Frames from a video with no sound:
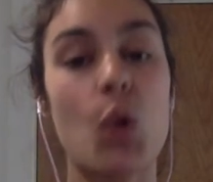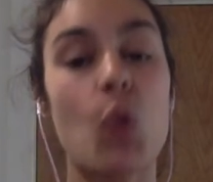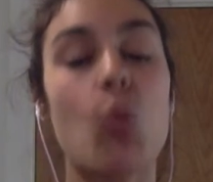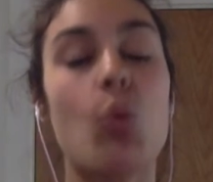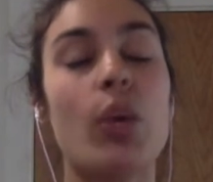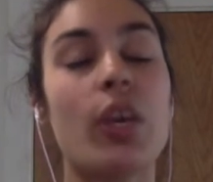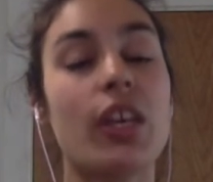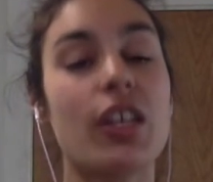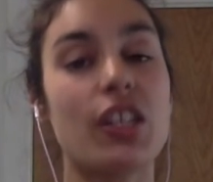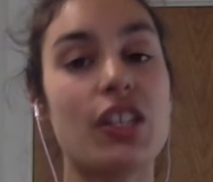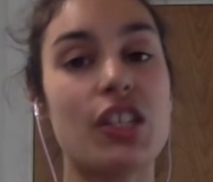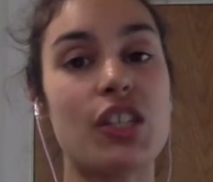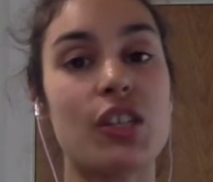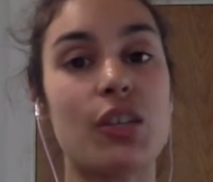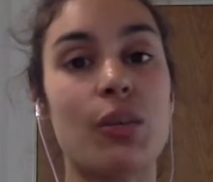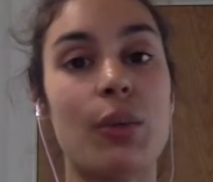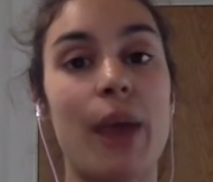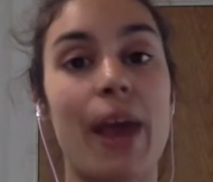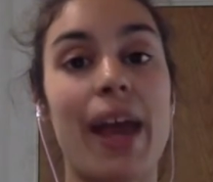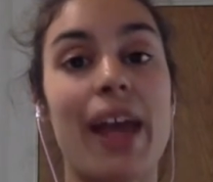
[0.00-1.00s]
we can
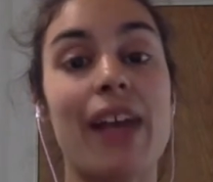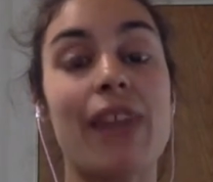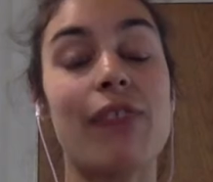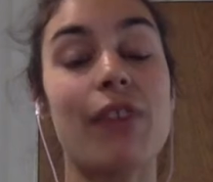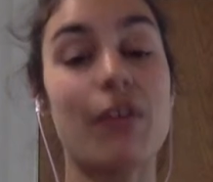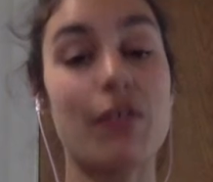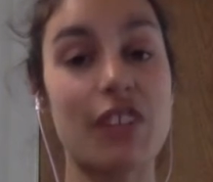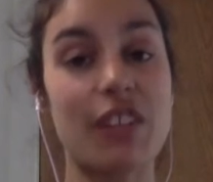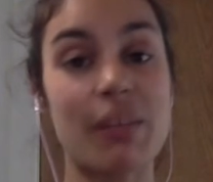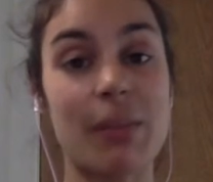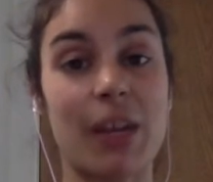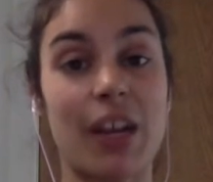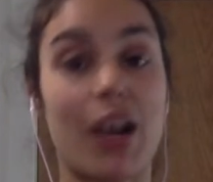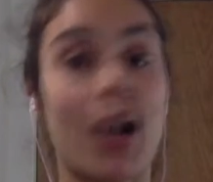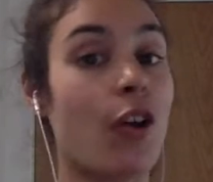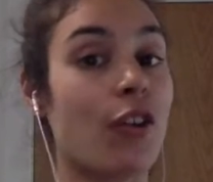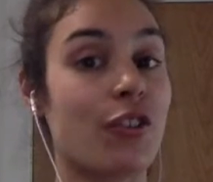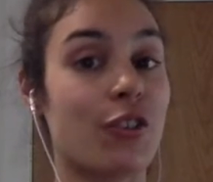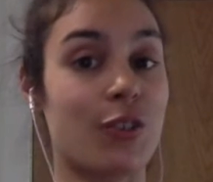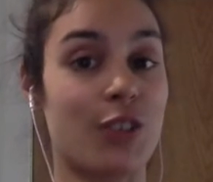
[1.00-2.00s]
do a 15 minute
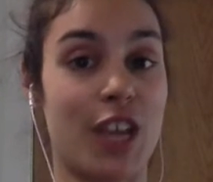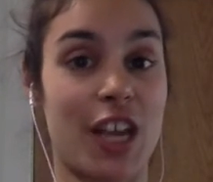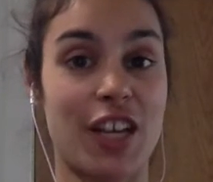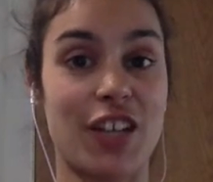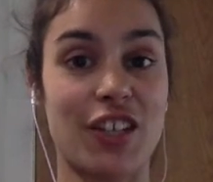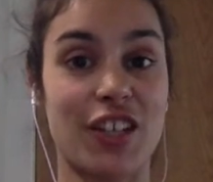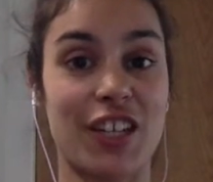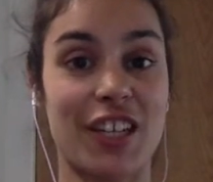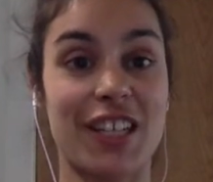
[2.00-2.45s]
consultation